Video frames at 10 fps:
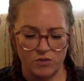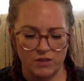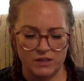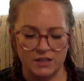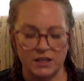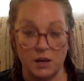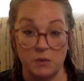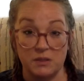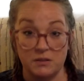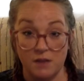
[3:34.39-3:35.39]
until I
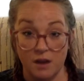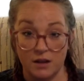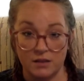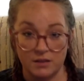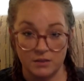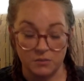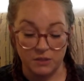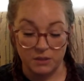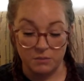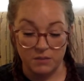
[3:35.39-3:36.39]
was not
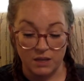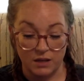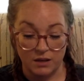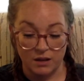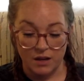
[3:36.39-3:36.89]
simply me.